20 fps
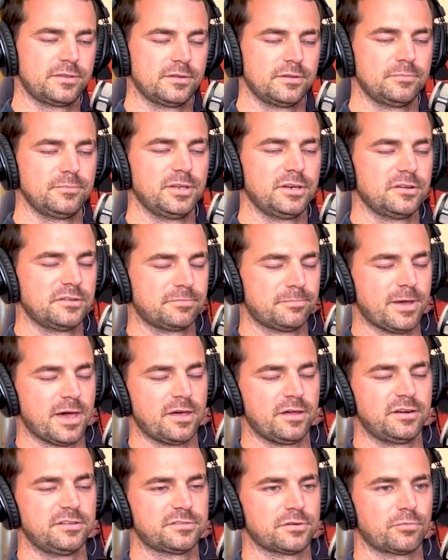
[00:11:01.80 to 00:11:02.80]
the
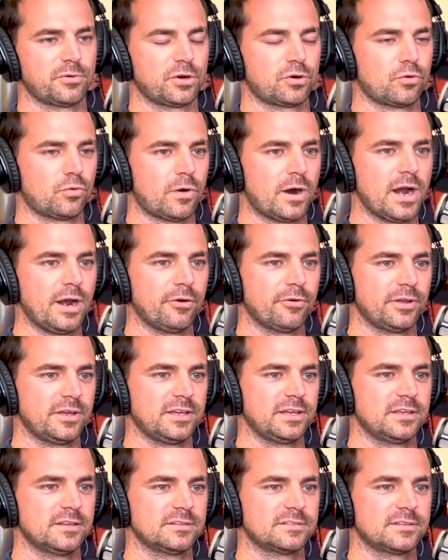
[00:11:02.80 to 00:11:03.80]
municipalities are
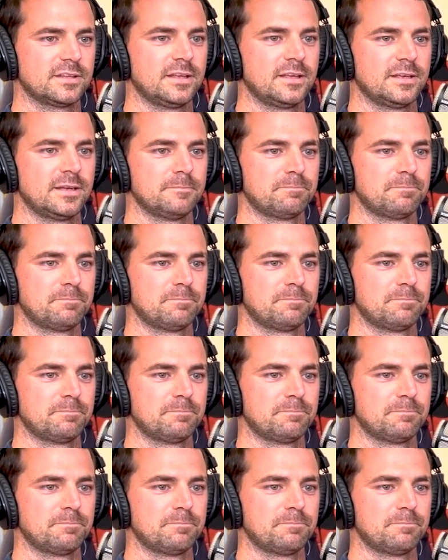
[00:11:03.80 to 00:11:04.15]
requiring is